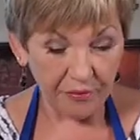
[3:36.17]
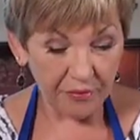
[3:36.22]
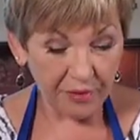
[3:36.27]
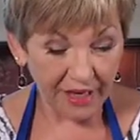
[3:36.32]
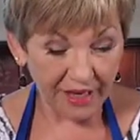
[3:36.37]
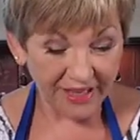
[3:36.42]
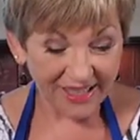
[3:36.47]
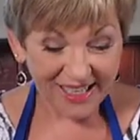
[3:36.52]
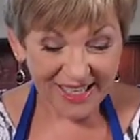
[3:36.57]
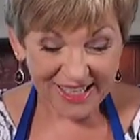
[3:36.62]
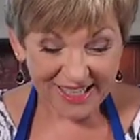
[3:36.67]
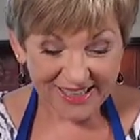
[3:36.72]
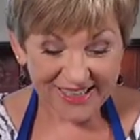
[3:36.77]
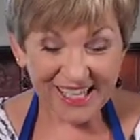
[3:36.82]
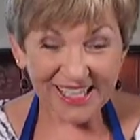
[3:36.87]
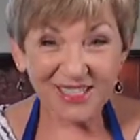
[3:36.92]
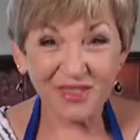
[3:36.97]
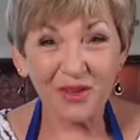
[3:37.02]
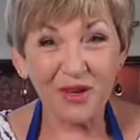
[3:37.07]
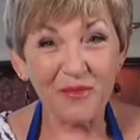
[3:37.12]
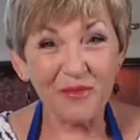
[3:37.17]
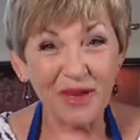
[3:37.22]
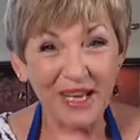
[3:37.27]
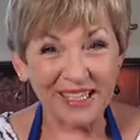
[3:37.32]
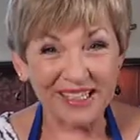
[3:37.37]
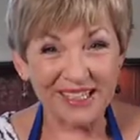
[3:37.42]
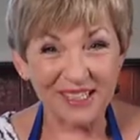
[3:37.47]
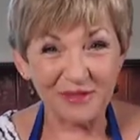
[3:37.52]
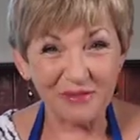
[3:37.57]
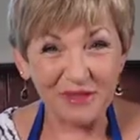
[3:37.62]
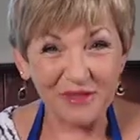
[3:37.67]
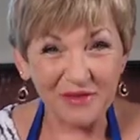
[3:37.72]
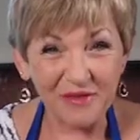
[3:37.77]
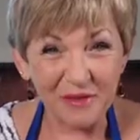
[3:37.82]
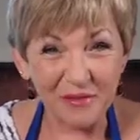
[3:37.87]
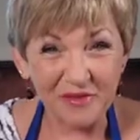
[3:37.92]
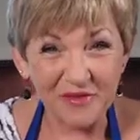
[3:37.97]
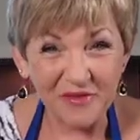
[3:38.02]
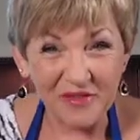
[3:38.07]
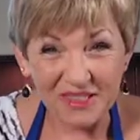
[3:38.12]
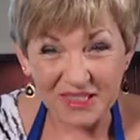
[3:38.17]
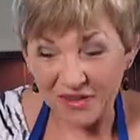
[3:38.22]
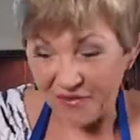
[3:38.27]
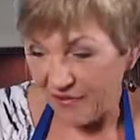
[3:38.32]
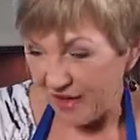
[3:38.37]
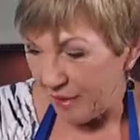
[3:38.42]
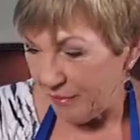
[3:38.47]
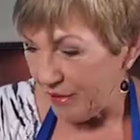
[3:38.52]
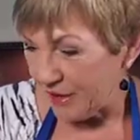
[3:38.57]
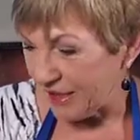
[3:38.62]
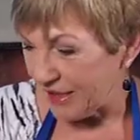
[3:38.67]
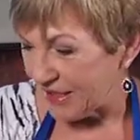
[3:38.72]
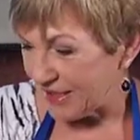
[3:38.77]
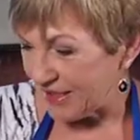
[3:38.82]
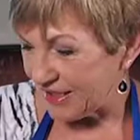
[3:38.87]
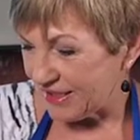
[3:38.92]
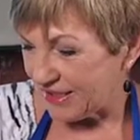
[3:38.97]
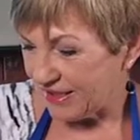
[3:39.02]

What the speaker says: but that's what makes it a bit fizzy fabulous.